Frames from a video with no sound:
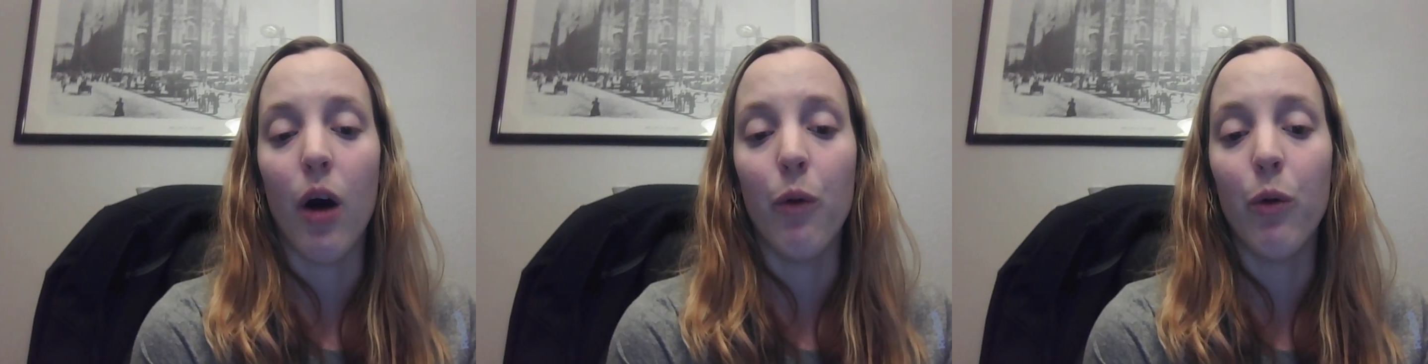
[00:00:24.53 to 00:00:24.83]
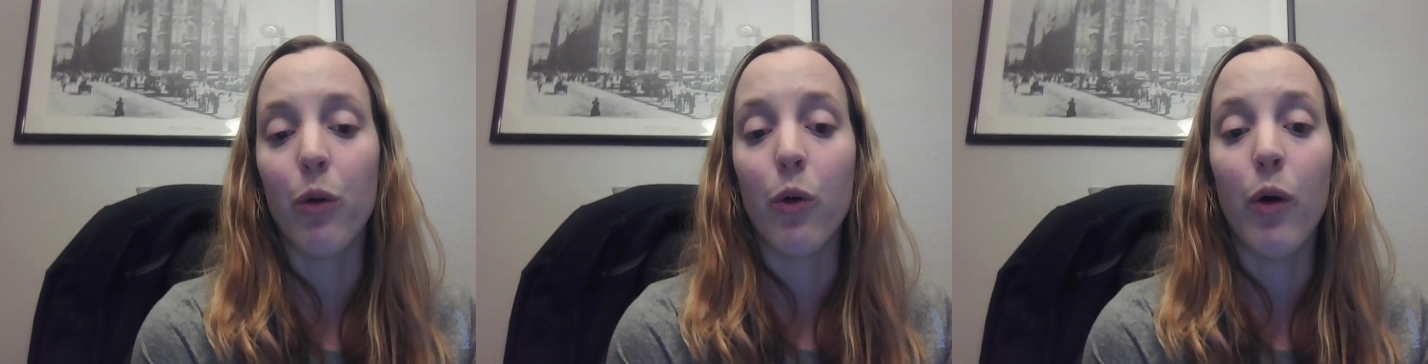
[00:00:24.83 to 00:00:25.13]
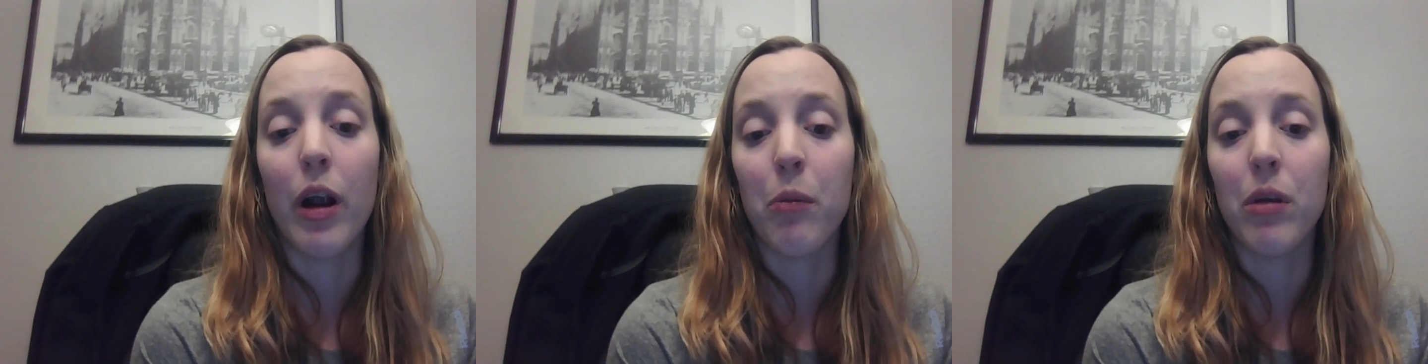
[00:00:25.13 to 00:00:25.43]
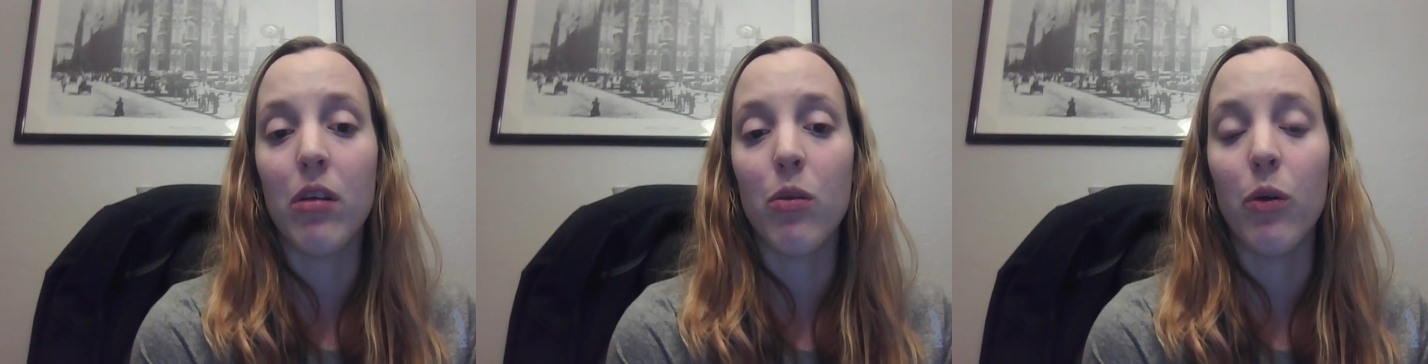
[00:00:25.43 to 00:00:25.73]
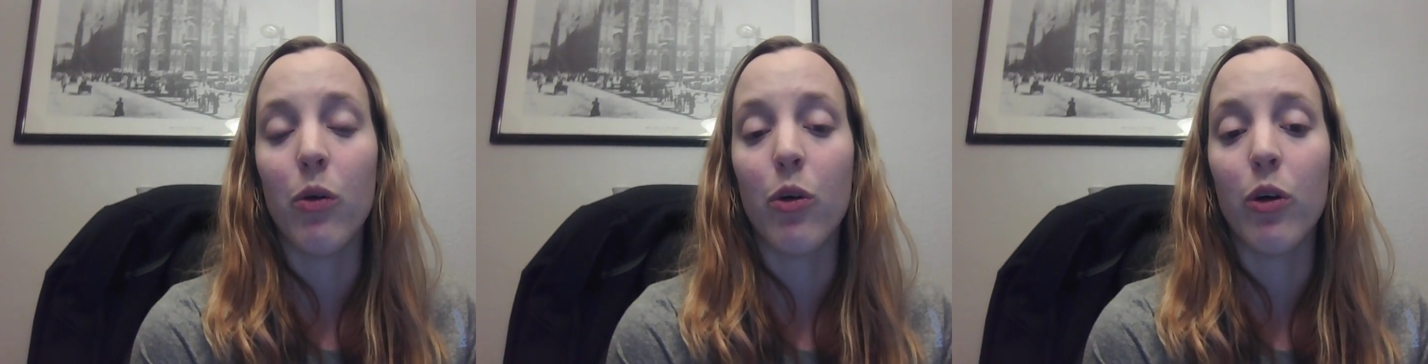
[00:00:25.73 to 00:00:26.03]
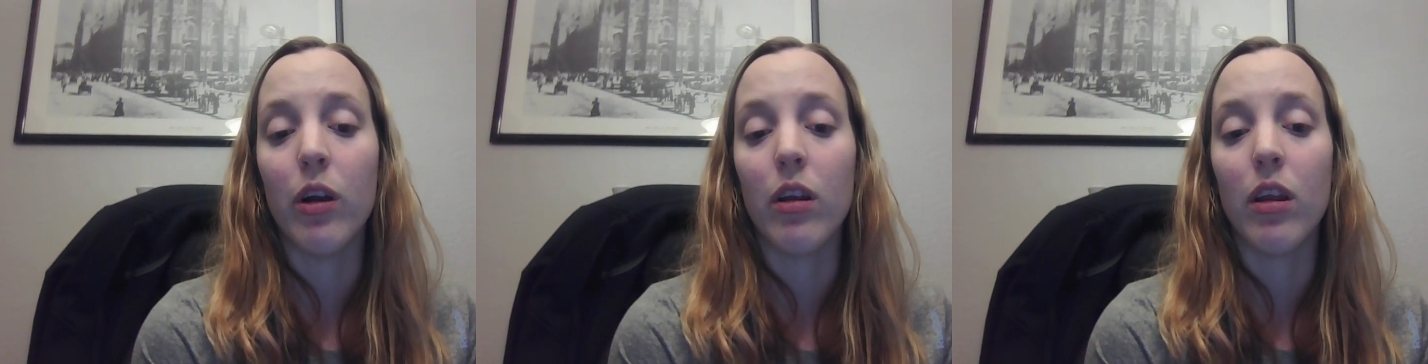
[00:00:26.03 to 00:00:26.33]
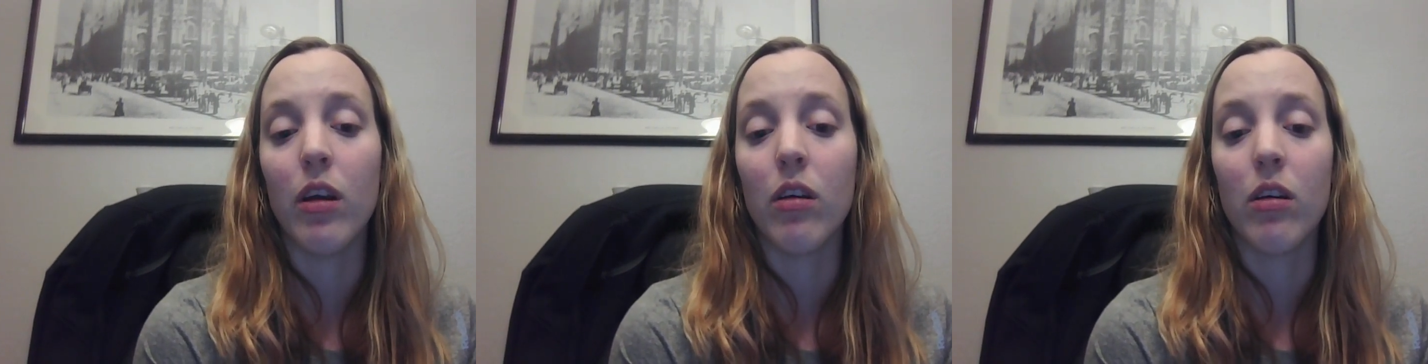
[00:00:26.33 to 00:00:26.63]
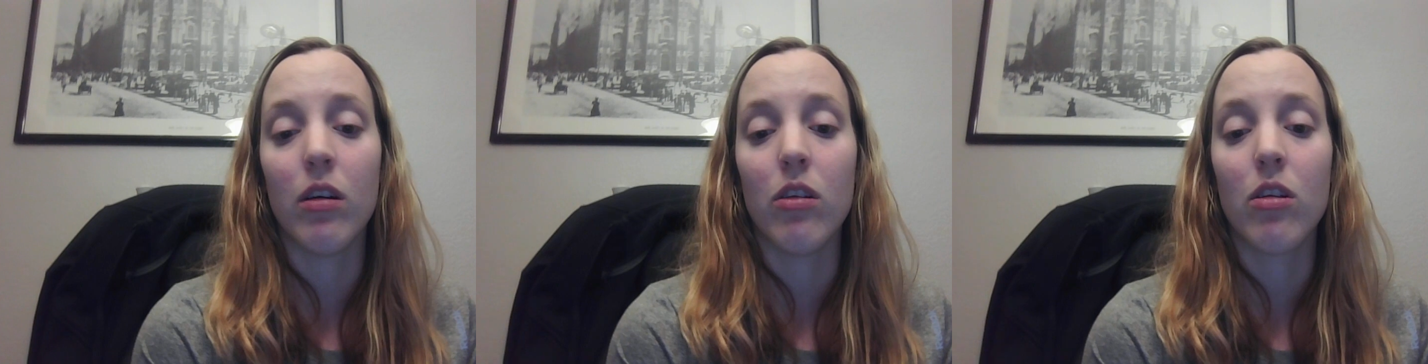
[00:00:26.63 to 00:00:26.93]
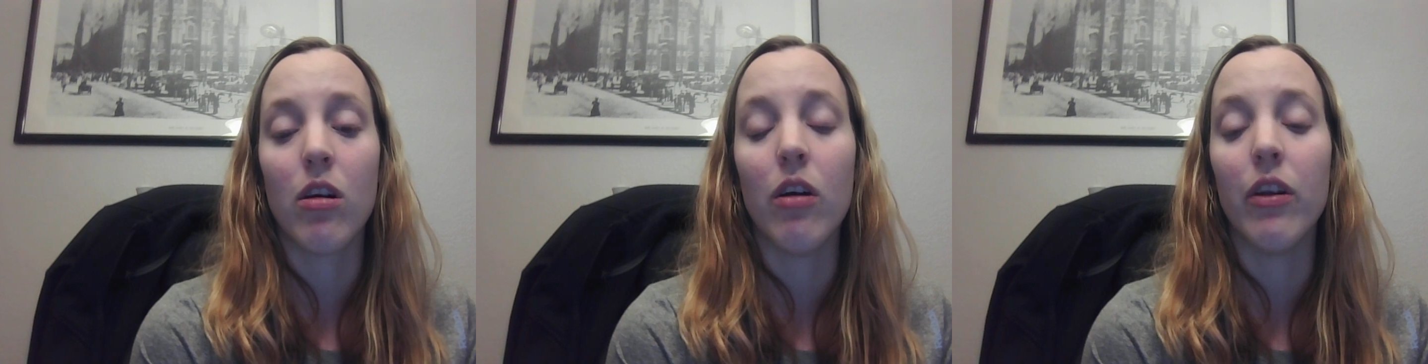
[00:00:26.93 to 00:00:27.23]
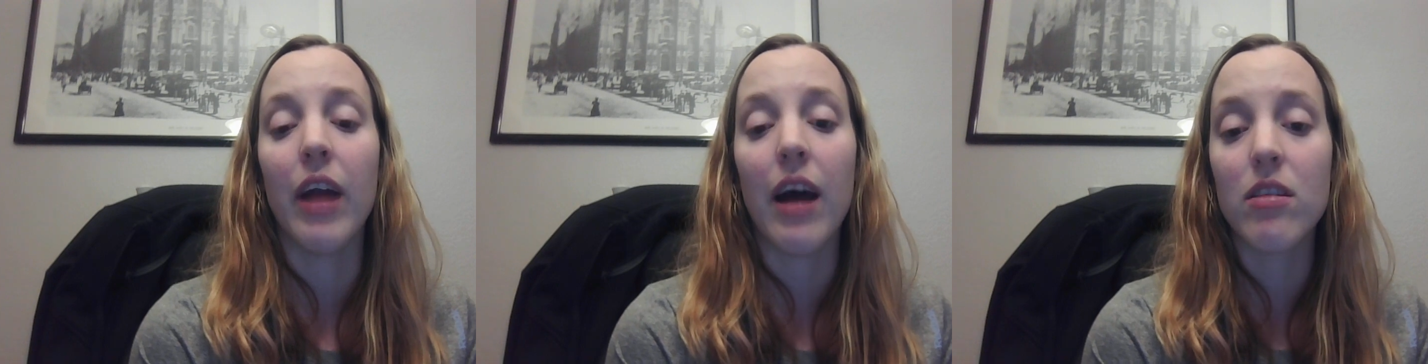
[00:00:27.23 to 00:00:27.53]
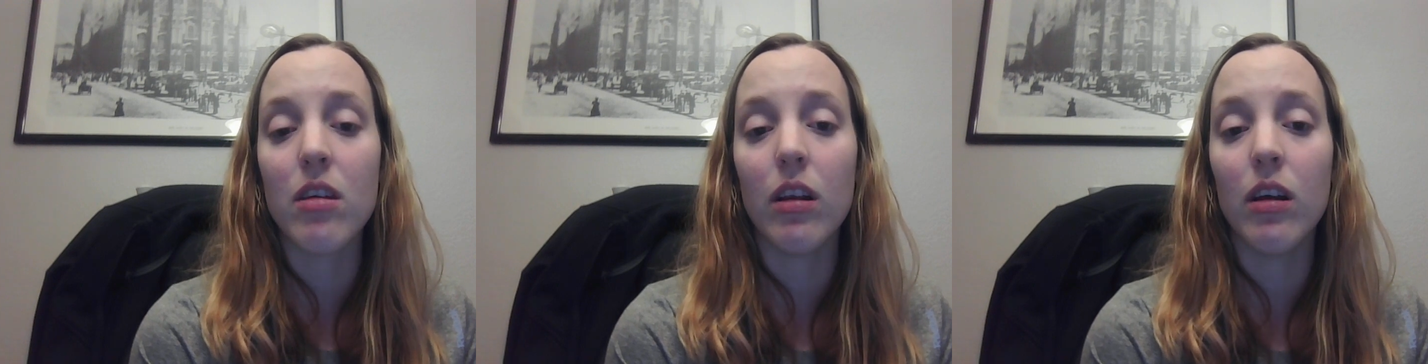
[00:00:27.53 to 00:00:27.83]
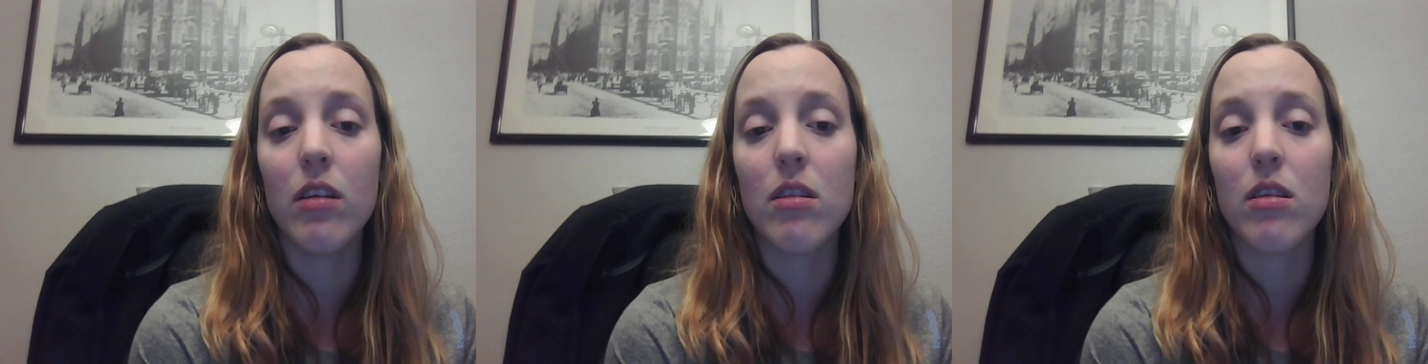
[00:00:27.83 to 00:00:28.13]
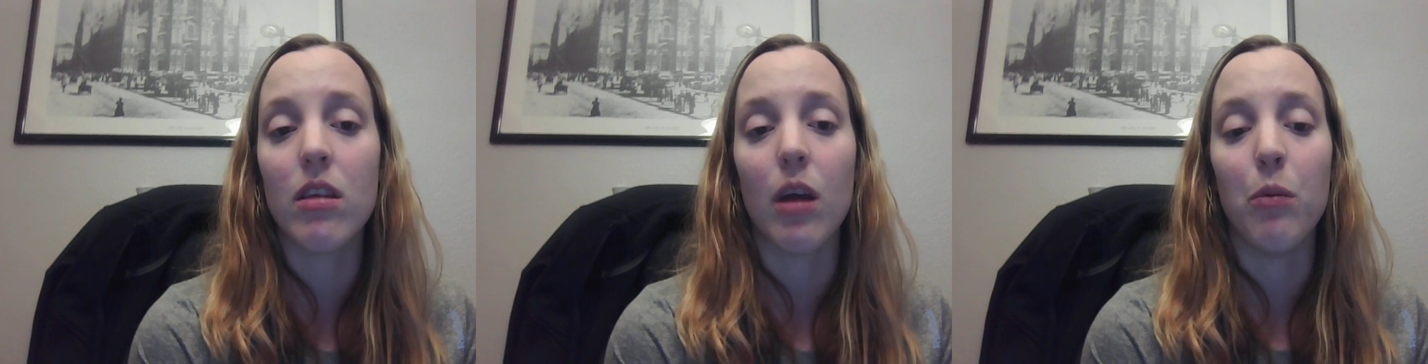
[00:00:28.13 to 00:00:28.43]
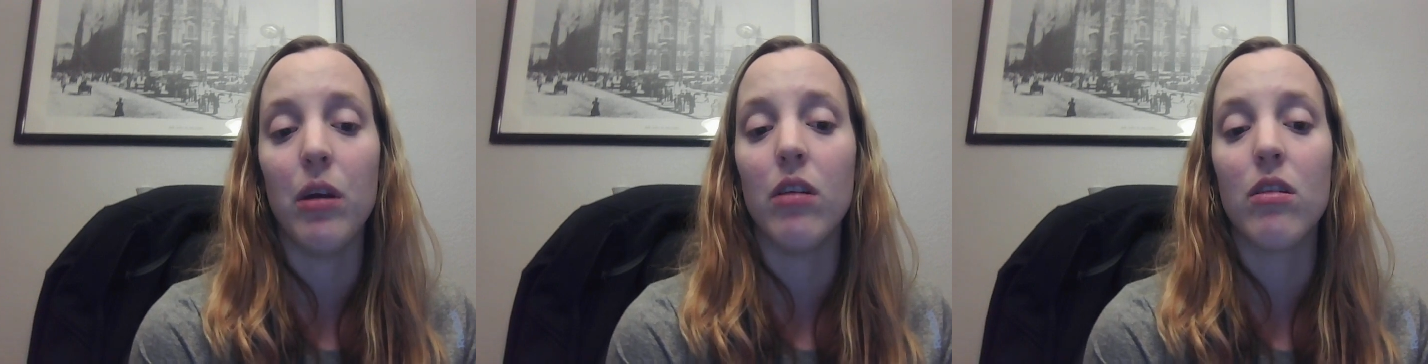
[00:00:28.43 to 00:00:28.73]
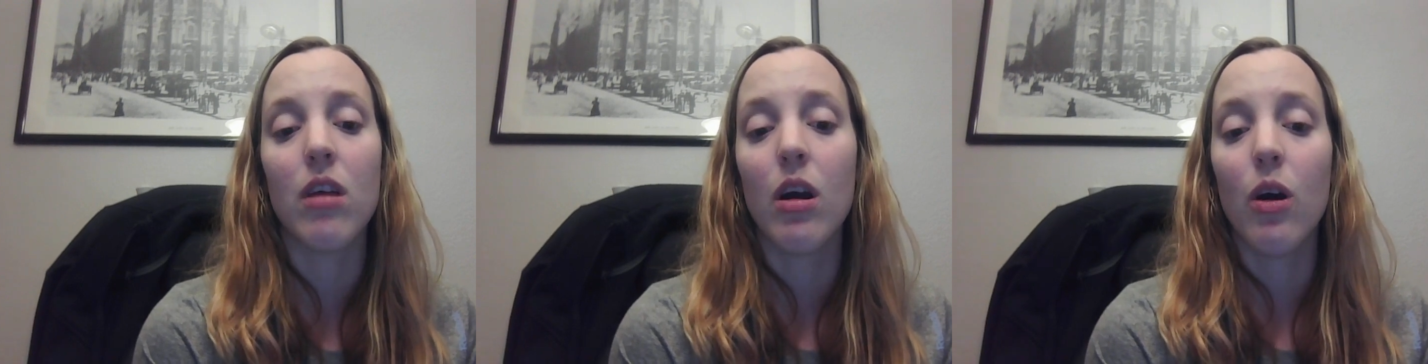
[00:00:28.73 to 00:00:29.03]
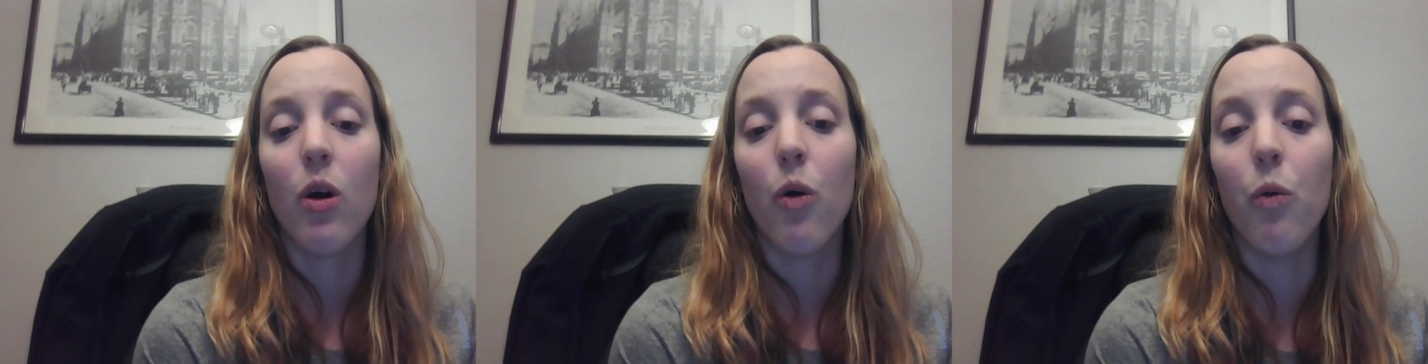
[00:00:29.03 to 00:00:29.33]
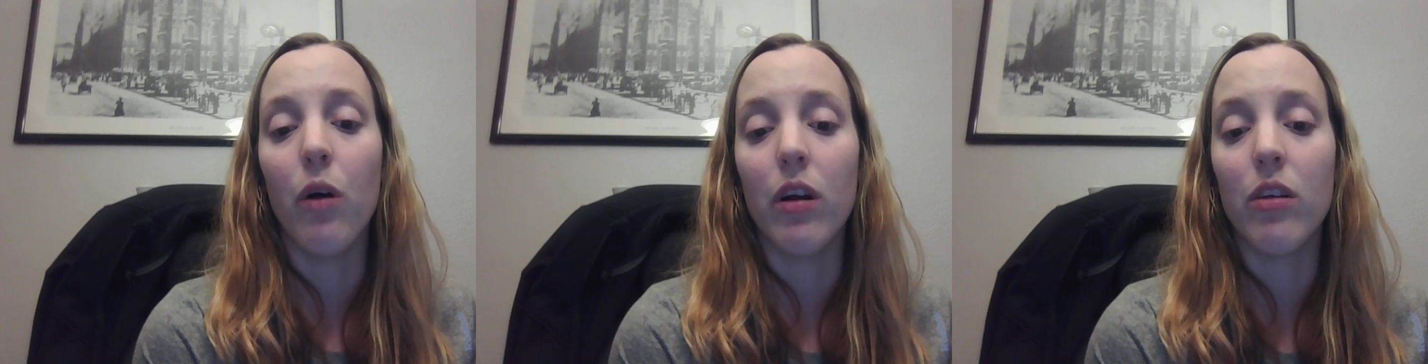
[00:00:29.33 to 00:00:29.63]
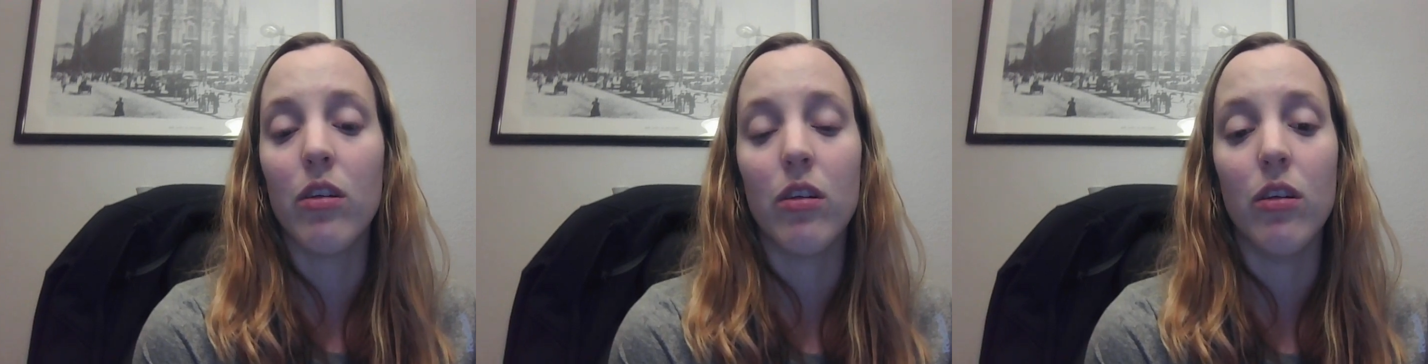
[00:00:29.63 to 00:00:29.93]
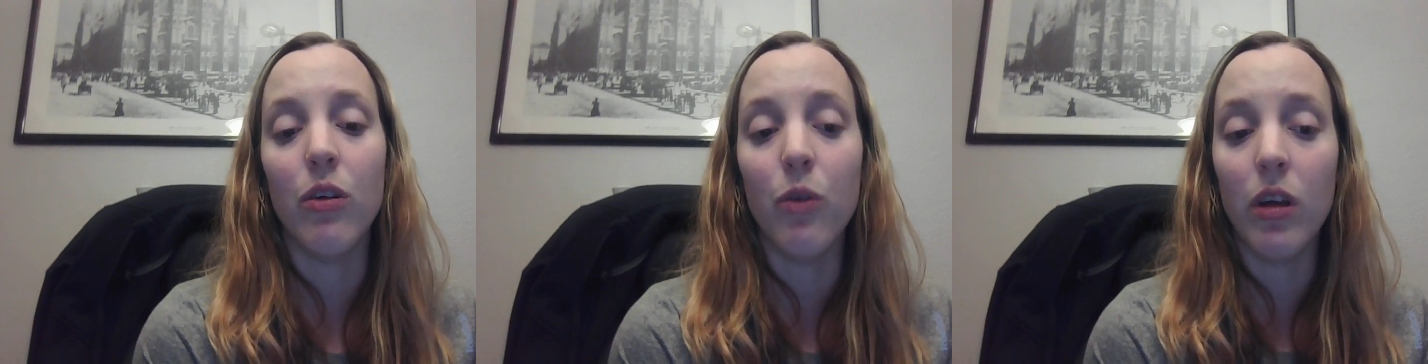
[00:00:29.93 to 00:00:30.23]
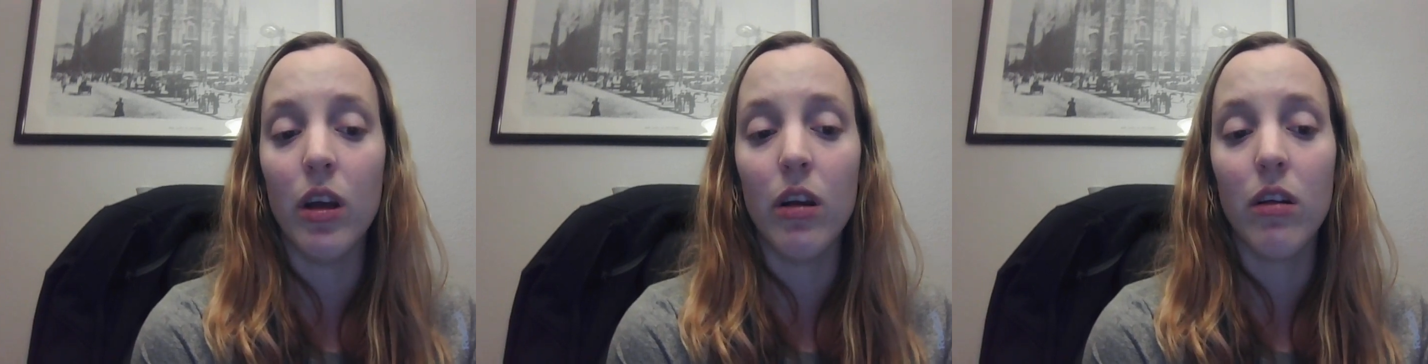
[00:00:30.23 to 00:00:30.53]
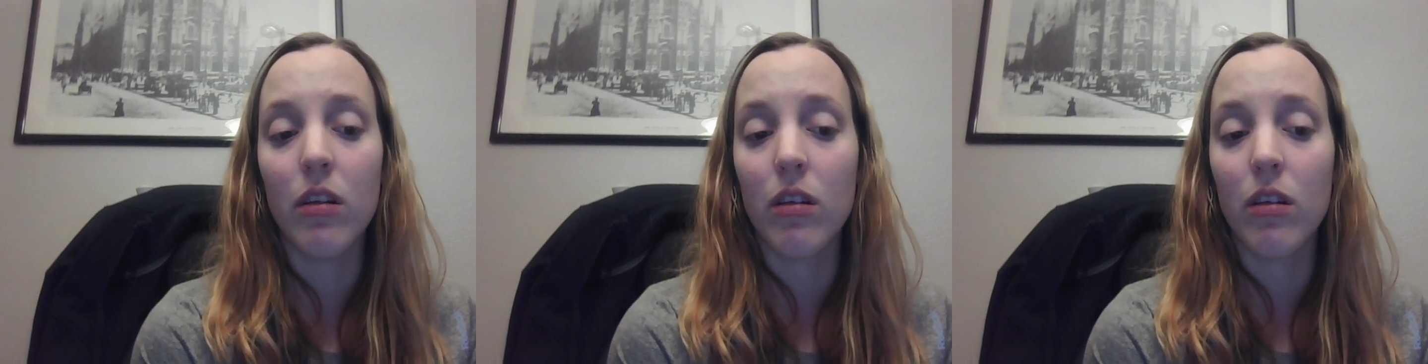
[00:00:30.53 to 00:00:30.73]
what requirements. We'd create a thing called an asset list. That means what you need.